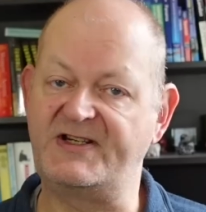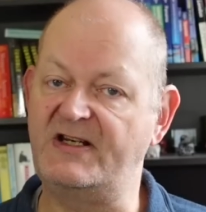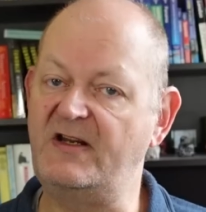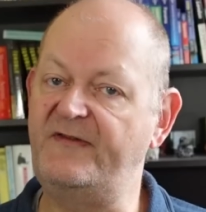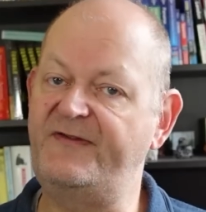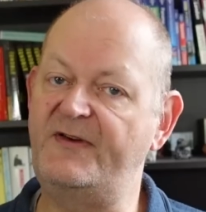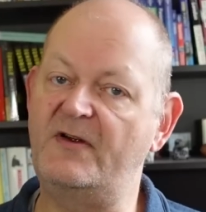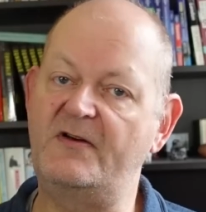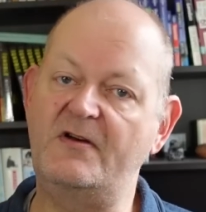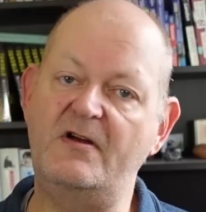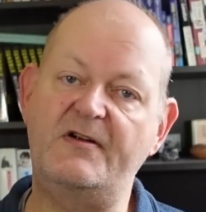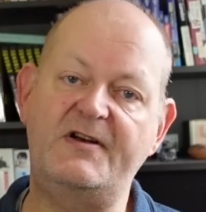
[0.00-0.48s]
And
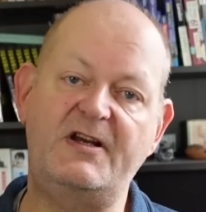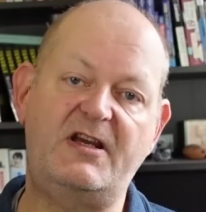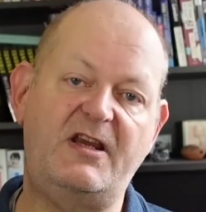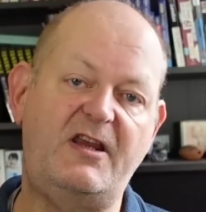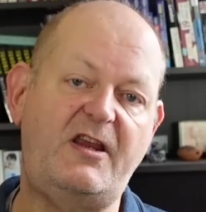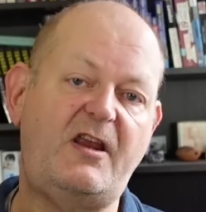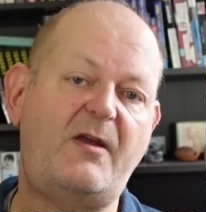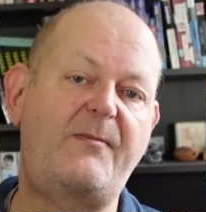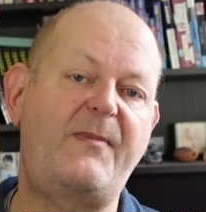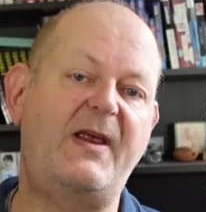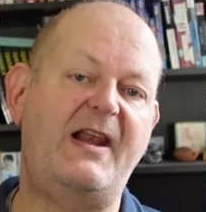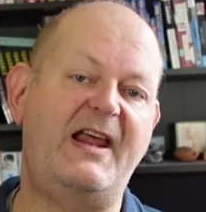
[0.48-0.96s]
if you're not
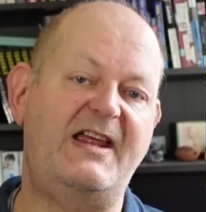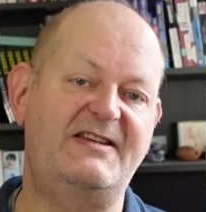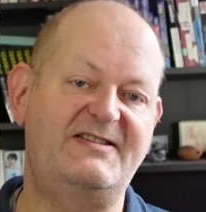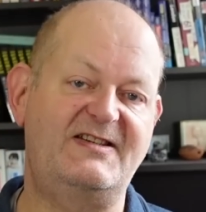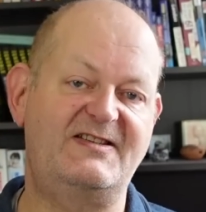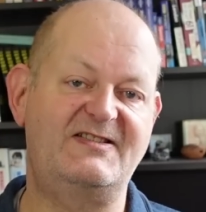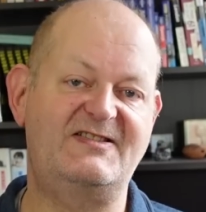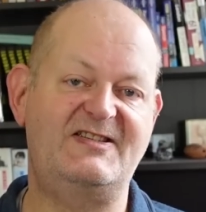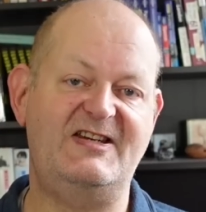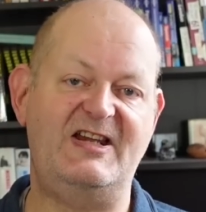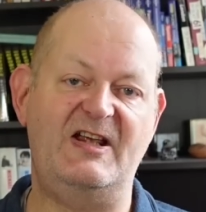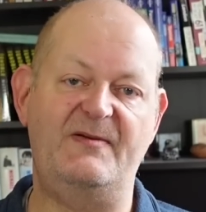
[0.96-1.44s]

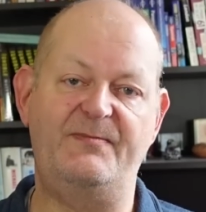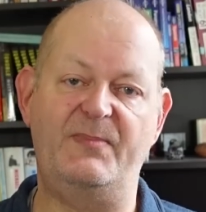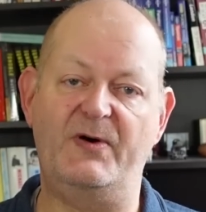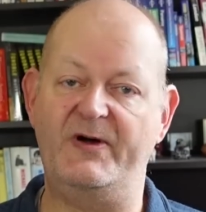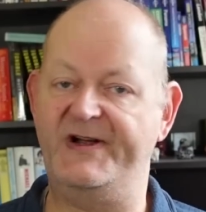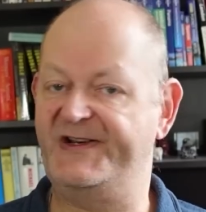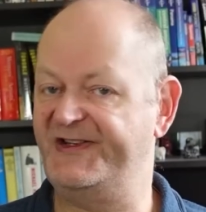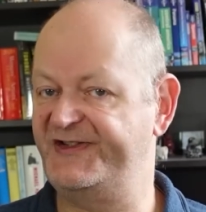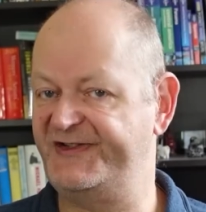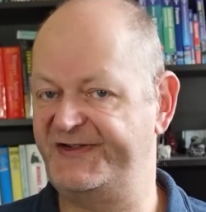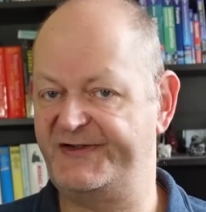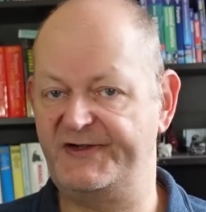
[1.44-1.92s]
accumulating tier
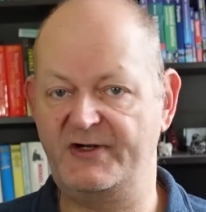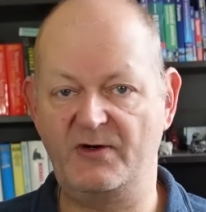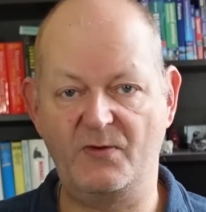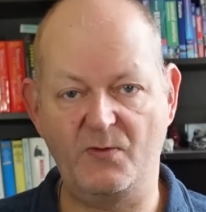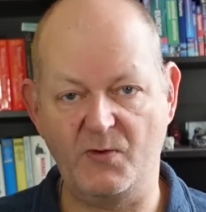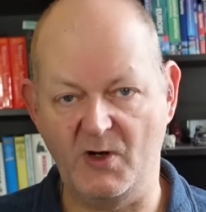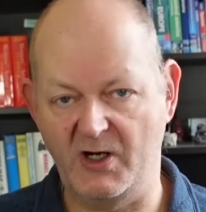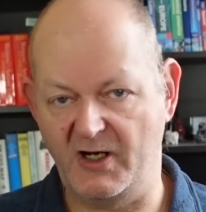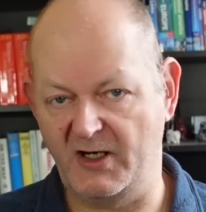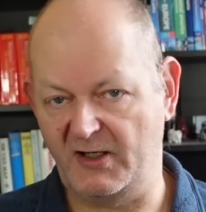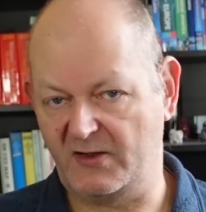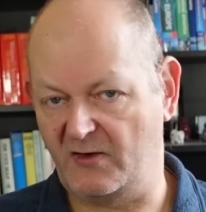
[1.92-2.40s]
points through
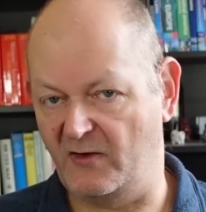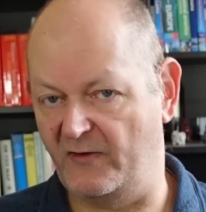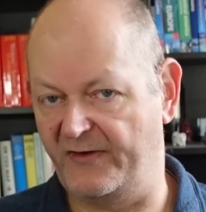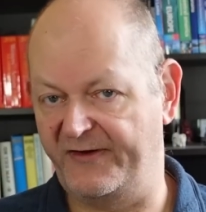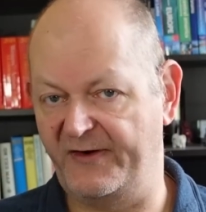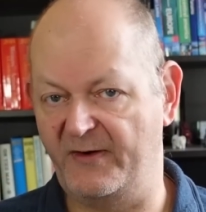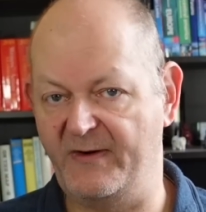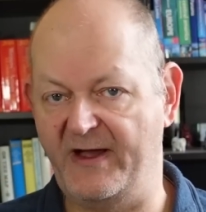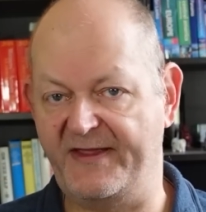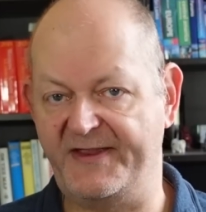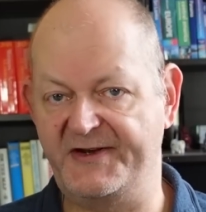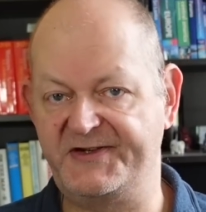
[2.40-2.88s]
work or
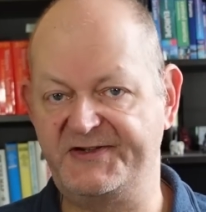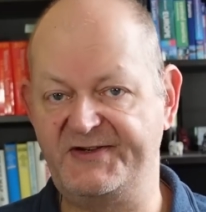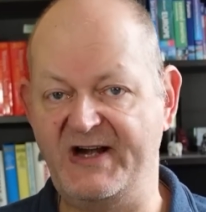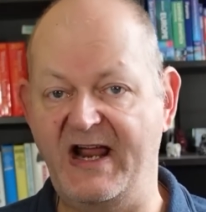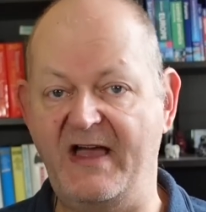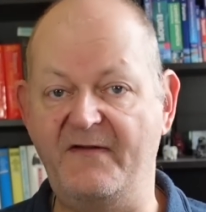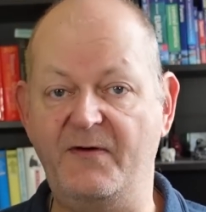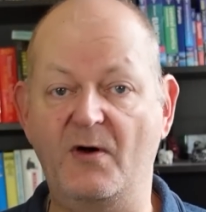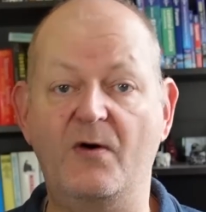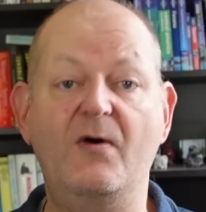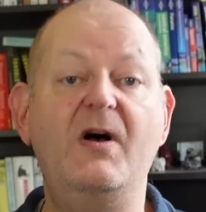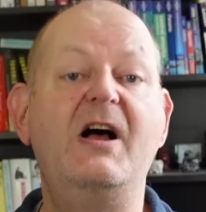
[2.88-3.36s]
through other
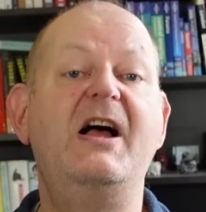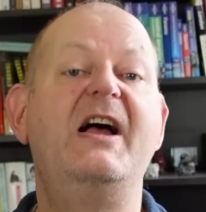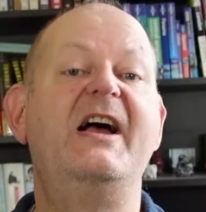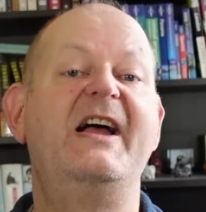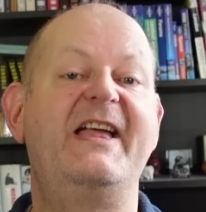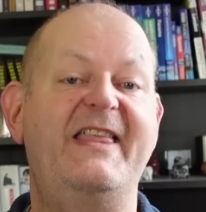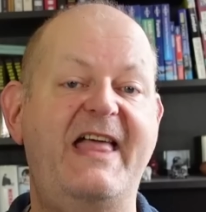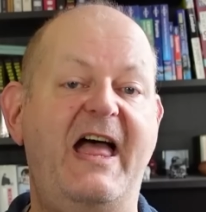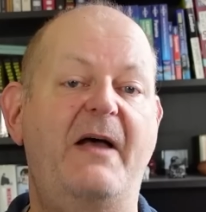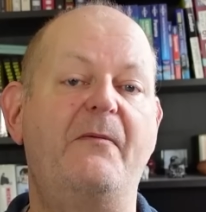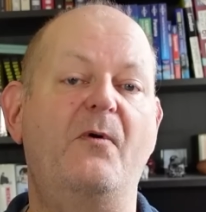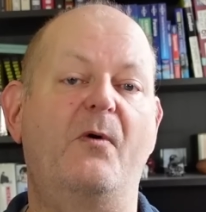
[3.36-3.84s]
travel,
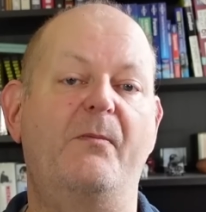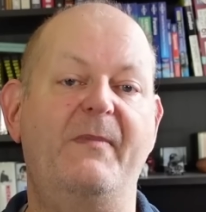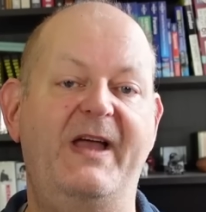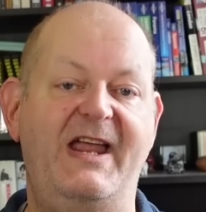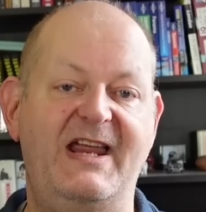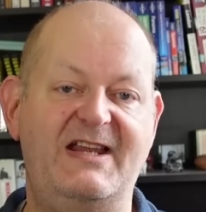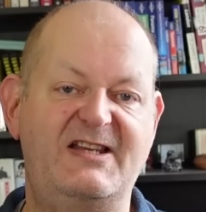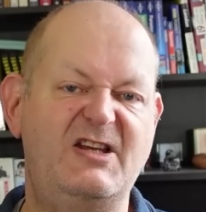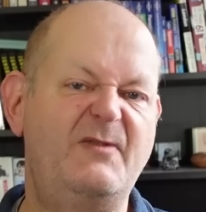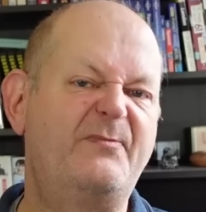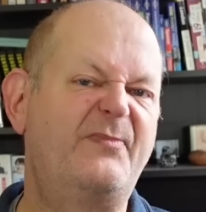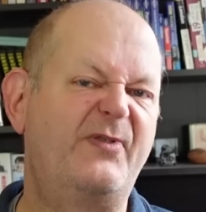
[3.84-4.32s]
that will
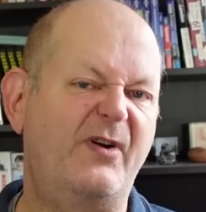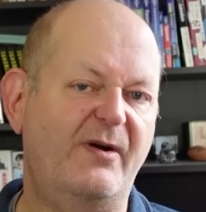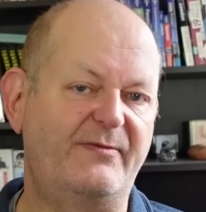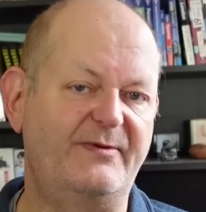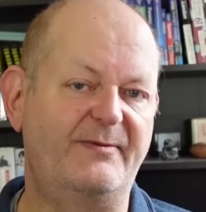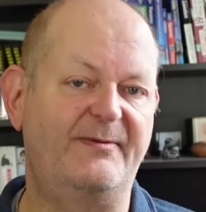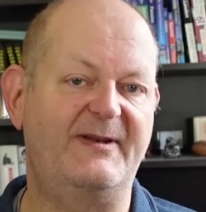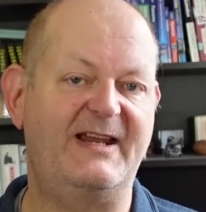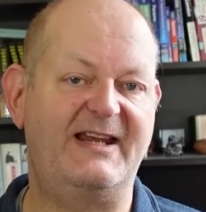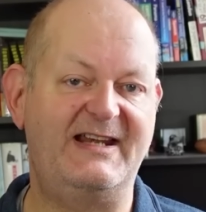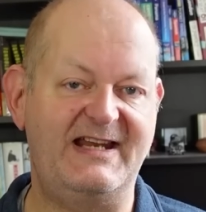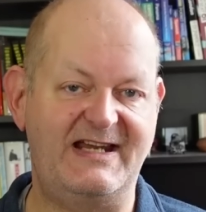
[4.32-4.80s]
mean you
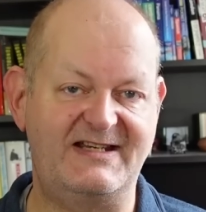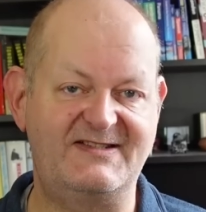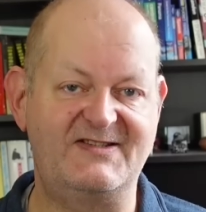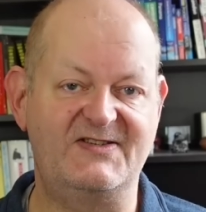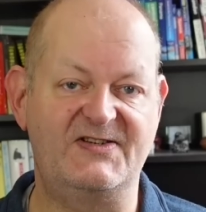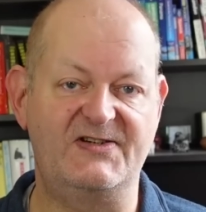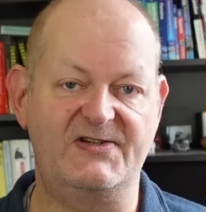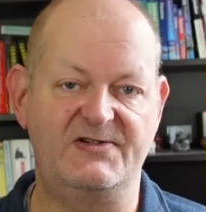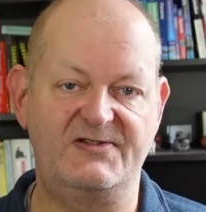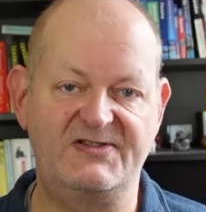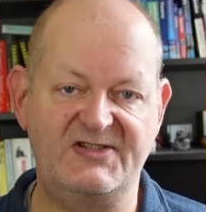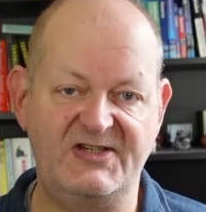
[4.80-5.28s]
probably need to
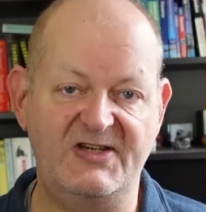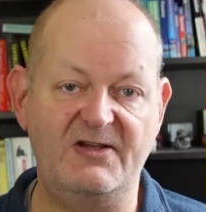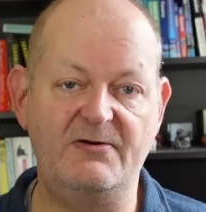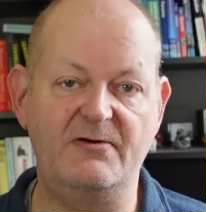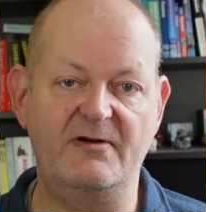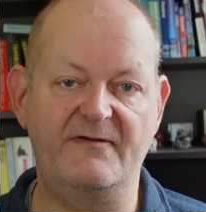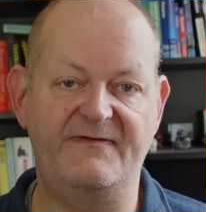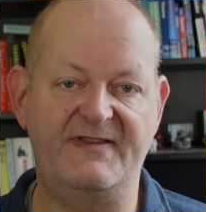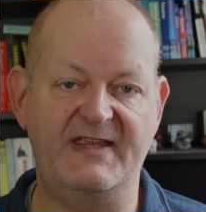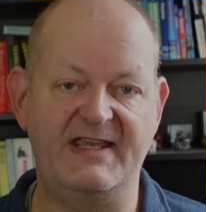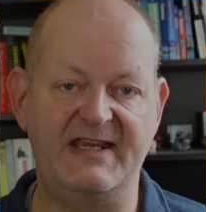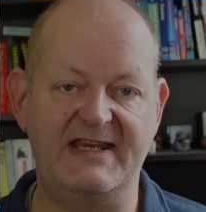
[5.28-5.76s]
do 2
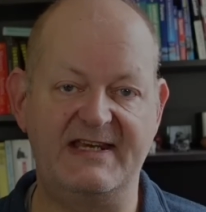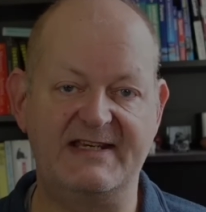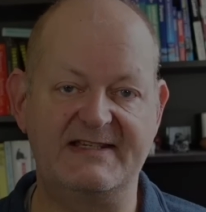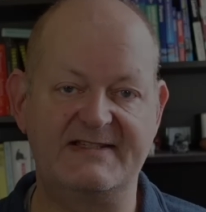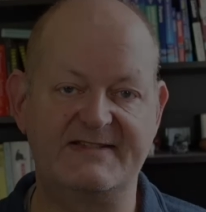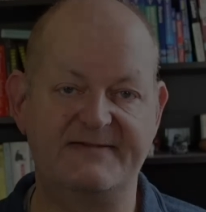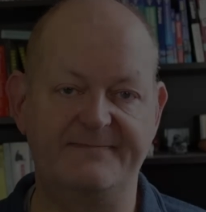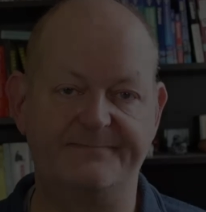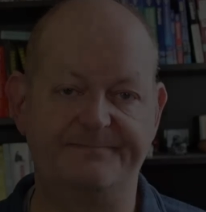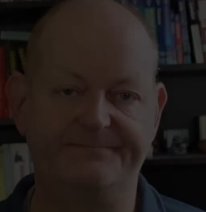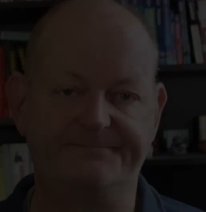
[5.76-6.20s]
of these.